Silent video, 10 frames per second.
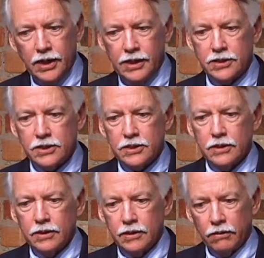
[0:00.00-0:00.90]
its,
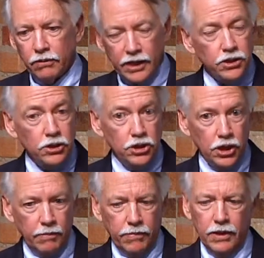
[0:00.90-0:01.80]
their
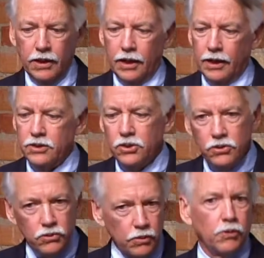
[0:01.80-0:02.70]
relationship uh,
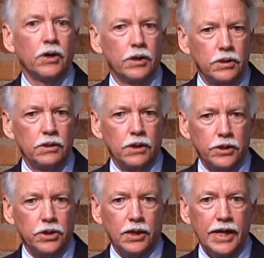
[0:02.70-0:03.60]
to the broad,
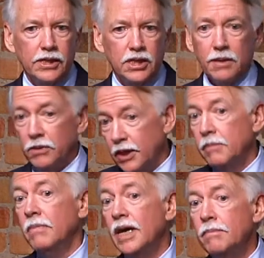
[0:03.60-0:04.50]
larger landscape, but
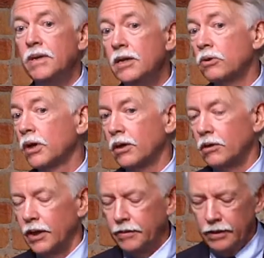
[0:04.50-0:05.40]
they may be
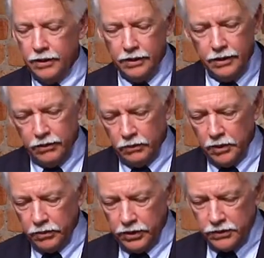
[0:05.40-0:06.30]
critical. I
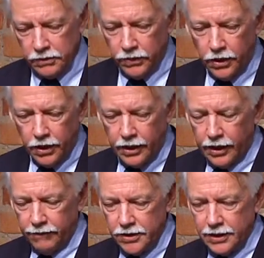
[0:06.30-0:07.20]
remember there was a park
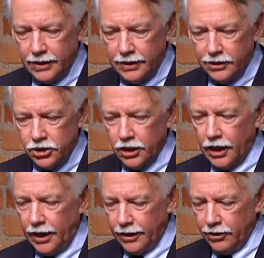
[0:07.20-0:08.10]
I visited in
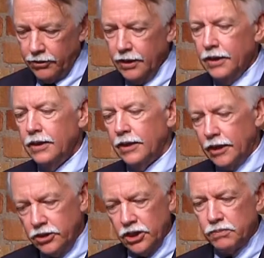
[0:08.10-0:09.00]
Chicago
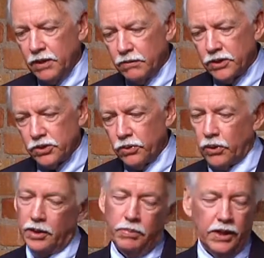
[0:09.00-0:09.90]
that had just been
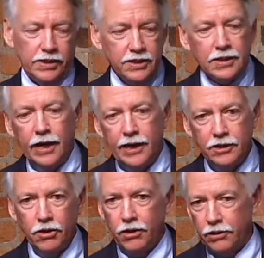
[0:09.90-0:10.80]
restored. It had been a
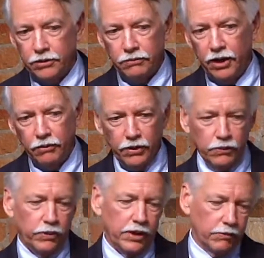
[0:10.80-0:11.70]
side yard on the
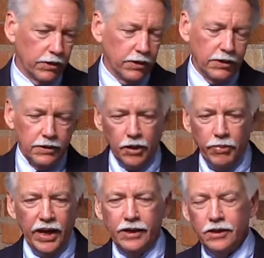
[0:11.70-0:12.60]
railroad where there were
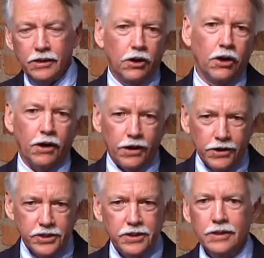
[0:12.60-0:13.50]
abandoned
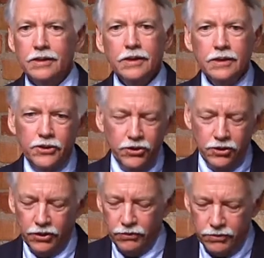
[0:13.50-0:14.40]
cars and, you
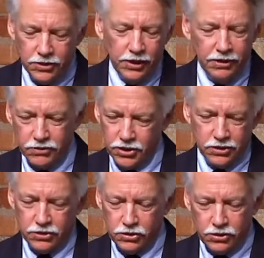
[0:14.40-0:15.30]
know, it was
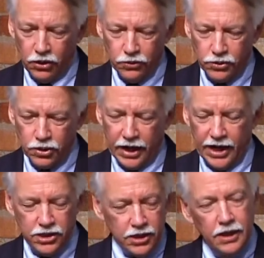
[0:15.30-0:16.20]
just total
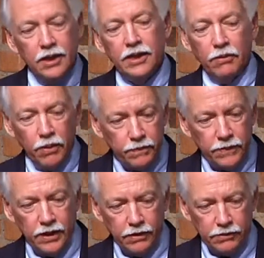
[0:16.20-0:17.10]
trashed. They re,
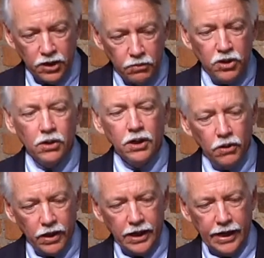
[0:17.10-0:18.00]
community
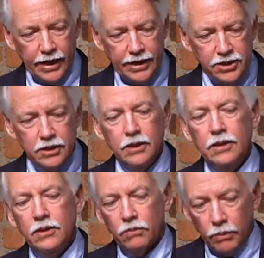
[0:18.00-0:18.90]
organized,
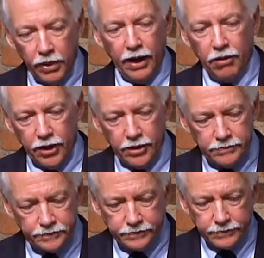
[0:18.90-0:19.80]
repaired it,
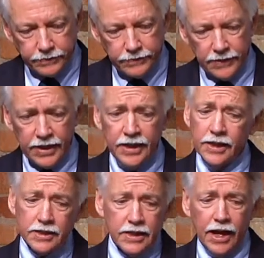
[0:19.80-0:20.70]
and
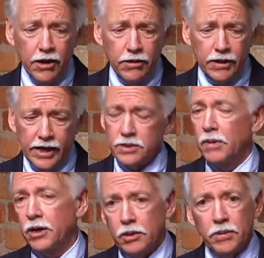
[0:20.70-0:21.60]
it's now, it has
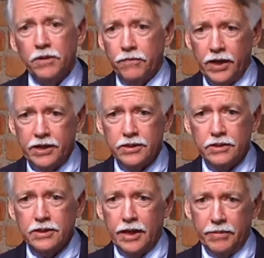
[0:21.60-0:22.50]
monarch butterflies
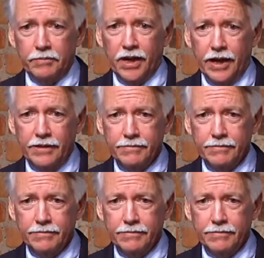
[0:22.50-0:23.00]
stopping by.